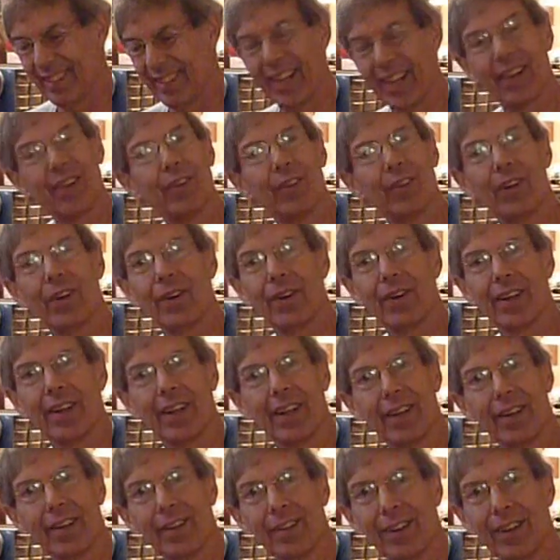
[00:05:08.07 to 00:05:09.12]
I don't know
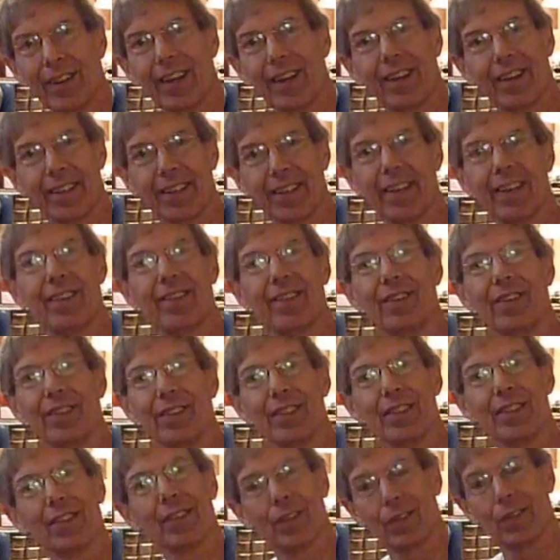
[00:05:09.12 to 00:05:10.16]
how to count
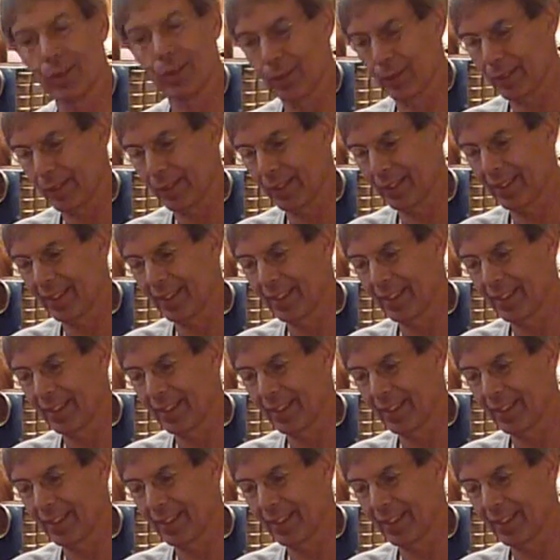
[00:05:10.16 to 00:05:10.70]
all these holes,